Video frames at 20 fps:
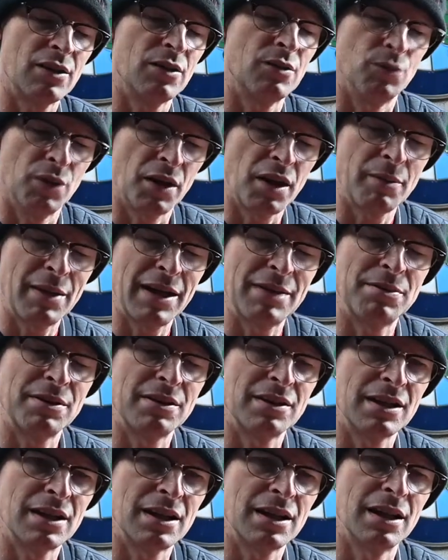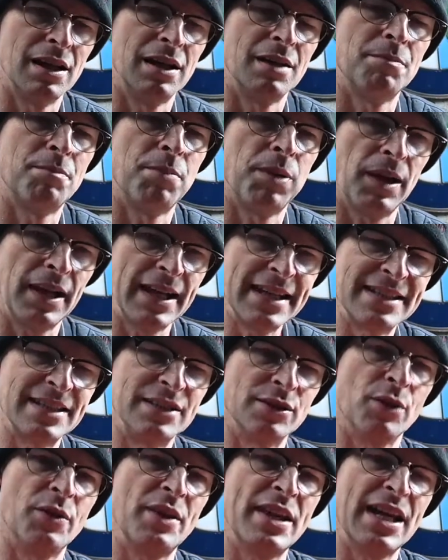one of them had been plated
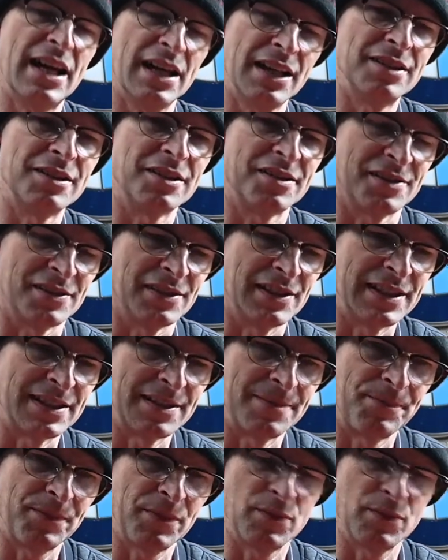on the underside,